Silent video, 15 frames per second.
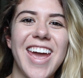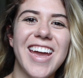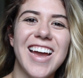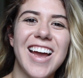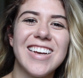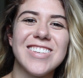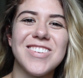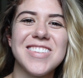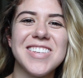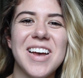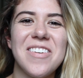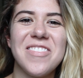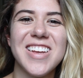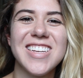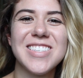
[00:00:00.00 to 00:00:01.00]
Hey guys, what's
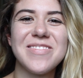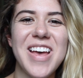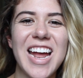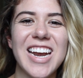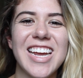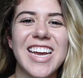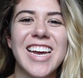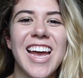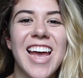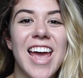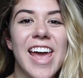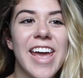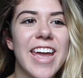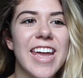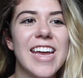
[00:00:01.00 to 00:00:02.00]
up? It's Maddie,
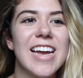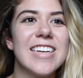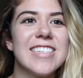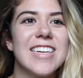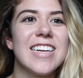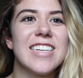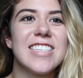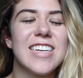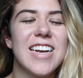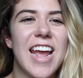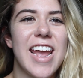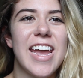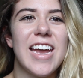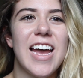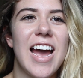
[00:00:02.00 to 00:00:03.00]
and
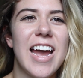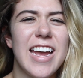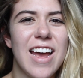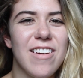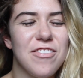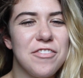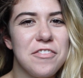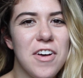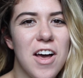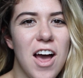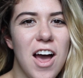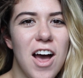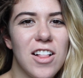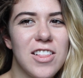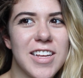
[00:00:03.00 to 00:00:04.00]
today I have
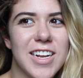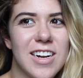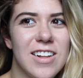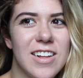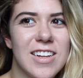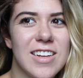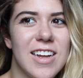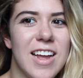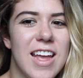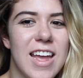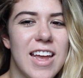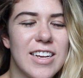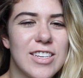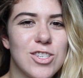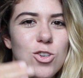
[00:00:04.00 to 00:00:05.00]
a little
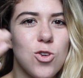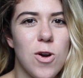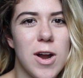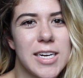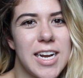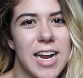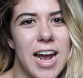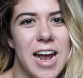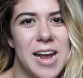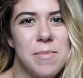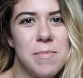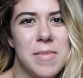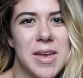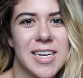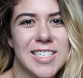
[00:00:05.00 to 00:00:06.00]
story
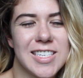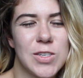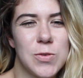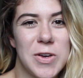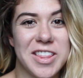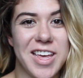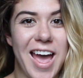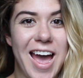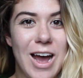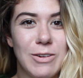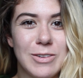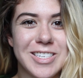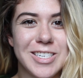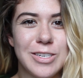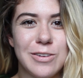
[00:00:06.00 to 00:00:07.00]
time mixed with a
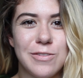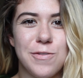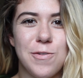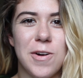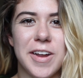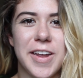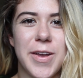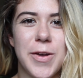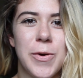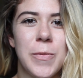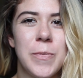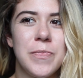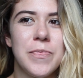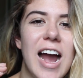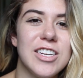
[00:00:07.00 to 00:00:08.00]
how-to for you.
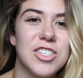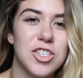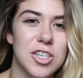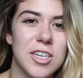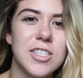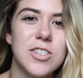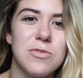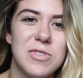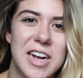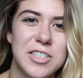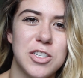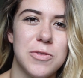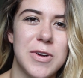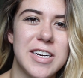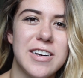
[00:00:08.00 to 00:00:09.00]
I just
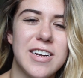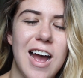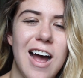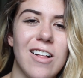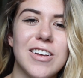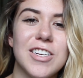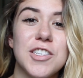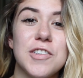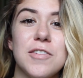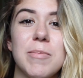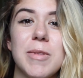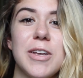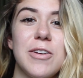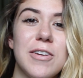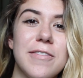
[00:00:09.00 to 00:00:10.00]
graduated college
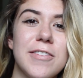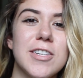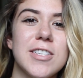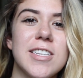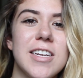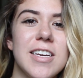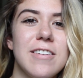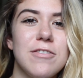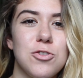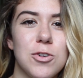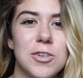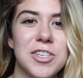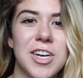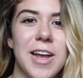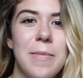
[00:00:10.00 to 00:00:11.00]
from the University of
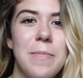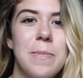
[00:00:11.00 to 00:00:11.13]
Georgia.